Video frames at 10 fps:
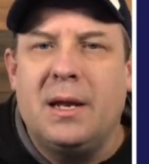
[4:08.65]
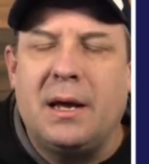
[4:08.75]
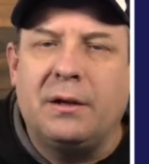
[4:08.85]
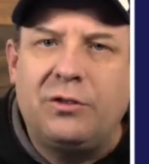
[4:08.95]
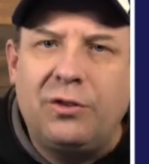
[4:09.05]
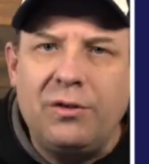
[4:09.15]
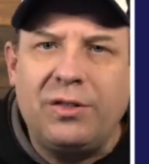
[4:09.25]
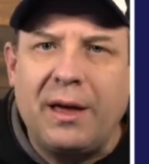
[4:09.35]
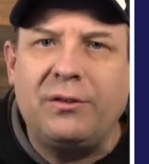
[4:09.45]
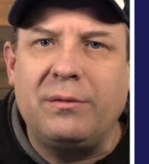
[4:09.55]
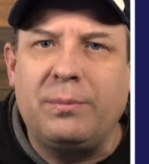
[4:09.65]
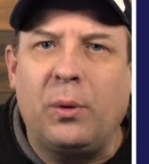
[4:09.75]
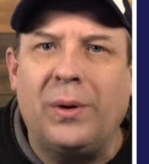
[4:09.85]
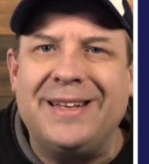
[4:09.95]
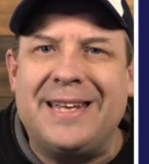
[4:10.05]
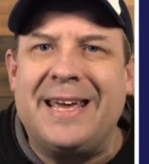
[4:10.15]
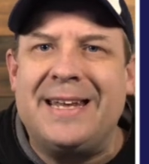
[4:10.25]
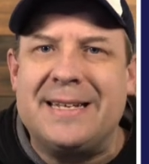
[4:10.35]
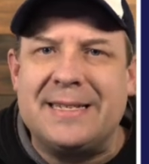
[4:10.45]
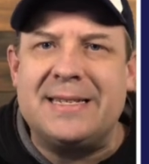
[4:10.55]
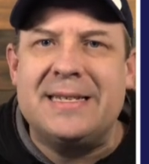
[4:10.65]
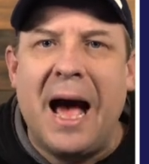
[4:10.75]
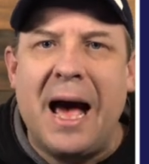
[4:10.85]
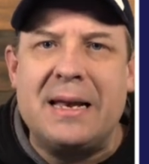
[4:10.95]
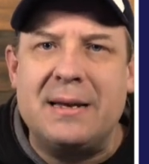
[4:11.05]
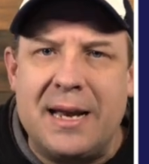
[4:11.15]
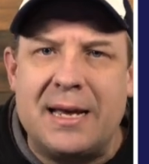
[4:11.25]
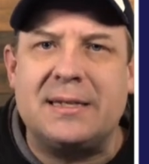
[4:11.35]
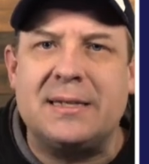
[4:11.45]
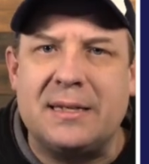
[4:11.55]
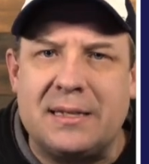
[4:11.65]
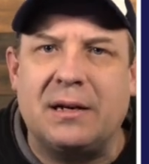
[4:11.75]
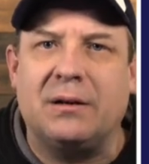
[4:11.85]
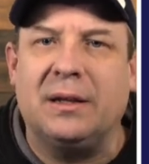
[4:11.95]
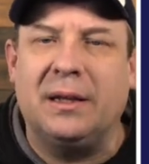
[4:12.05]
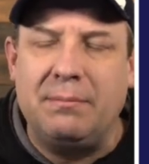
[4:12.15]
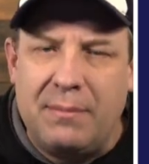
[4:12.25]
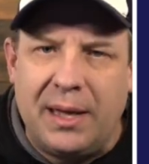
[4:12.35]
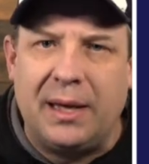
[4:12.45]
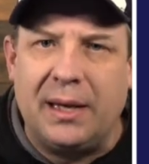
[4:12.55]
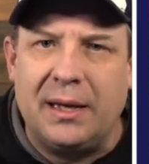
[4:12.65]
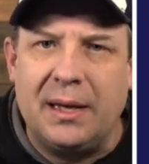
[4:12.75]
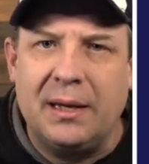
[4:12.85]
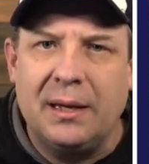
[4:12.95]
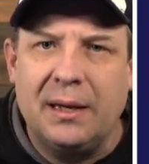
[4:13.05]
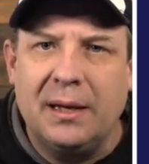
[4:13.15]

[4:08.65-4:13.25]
Now, a 2,000 point day does not necessarily mean